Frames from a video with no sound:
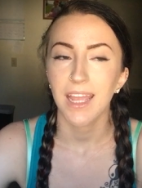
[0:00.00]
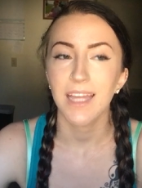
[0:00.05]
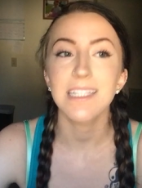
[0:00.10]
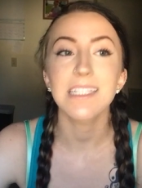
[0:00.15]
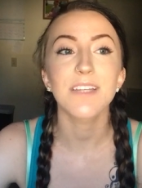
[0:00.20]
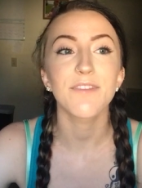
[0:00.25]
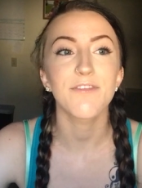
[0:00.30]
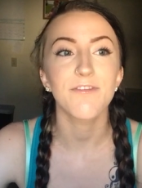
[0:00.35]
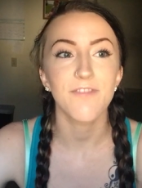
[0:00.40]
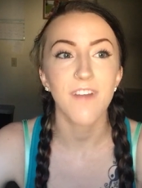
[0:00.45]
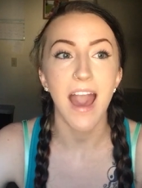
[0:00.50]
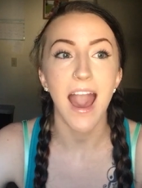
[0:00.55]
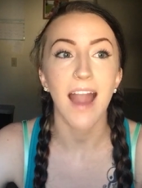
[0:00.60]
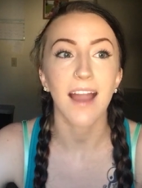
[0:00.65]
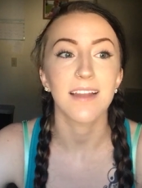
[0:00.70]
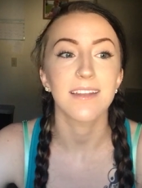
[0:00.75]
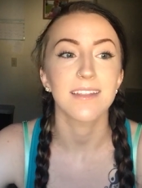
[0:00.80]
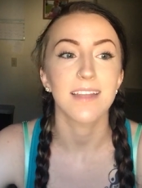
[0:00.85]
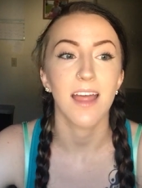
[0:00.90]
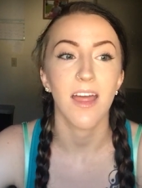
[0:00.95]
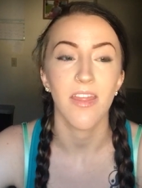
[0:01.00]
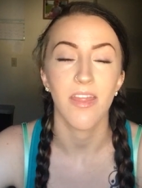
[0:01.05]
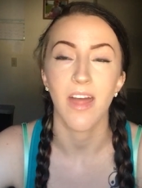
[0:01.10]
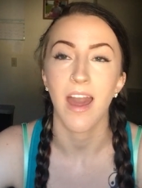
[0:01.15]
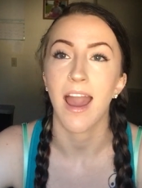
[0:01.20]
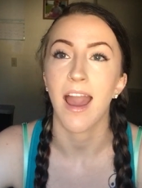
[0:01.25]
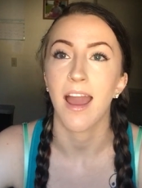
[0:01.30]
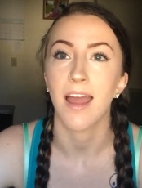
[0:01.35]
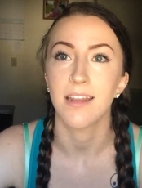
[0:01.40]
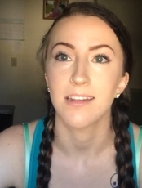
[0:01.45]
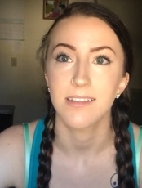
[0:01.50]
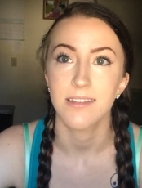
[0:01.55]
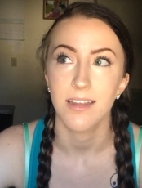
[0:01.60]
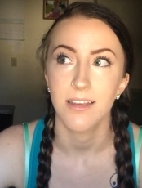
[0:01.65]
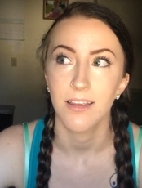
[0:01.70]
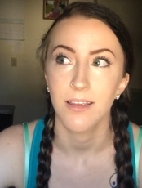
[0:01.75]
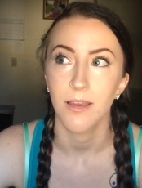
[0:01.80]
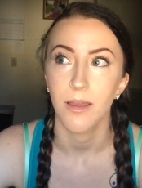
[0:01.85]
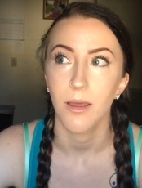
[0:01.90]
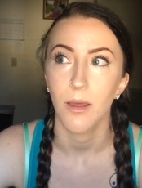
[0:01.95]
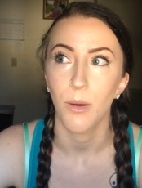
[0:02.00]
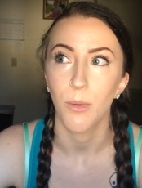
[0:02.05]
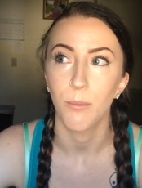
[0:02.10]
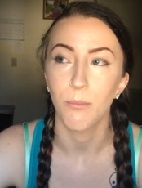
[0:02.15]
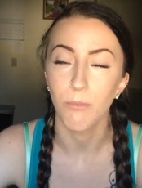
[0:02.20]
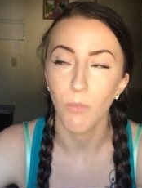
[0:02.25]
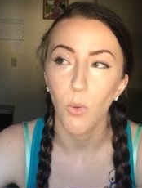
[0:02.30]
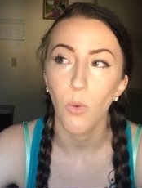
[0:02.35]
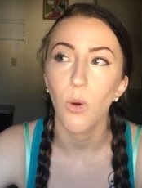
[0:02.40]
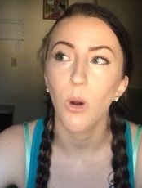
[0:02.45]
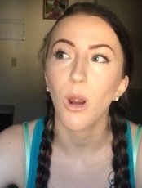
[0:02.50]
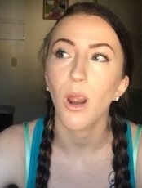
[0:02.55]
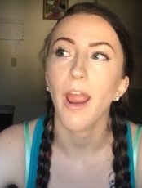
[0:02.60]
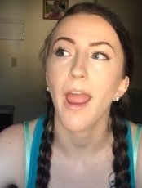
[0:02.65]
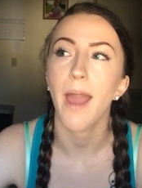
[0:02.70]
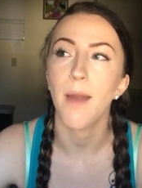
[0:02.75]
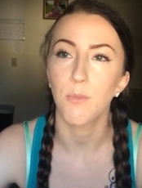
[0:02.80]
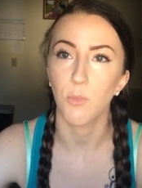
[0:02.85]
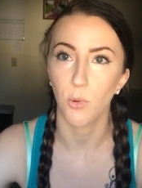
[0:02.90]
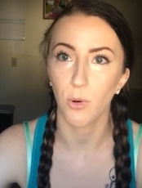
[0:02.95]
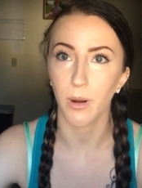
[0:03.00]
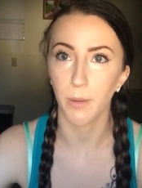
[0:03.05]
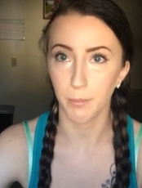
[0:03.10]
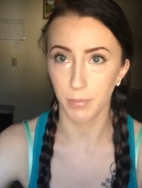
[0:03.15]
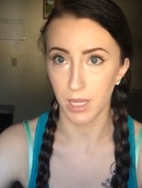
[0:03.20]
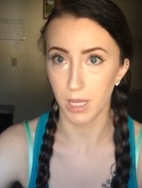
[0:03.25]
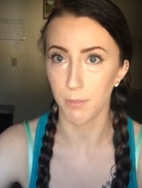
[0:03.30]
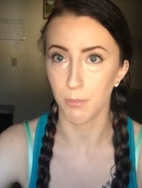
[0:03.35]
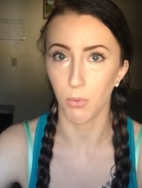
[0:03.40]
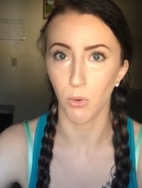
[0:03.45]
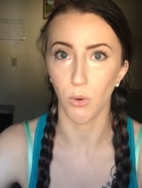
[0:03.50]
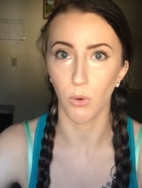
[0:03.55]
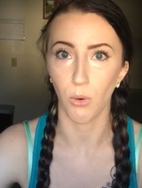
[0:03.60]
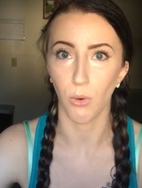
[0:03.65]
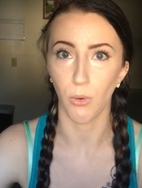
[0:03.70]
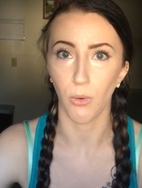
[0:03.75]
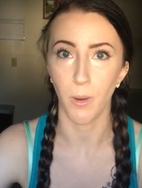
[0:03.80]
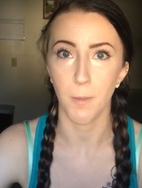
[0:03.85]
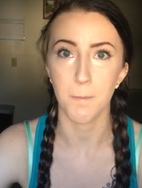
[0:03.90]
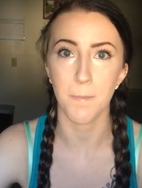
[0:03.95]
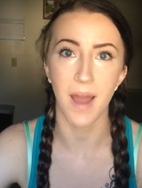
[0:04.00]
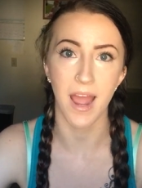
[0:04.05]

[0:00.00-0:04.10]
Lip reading: it's a fact that more and more people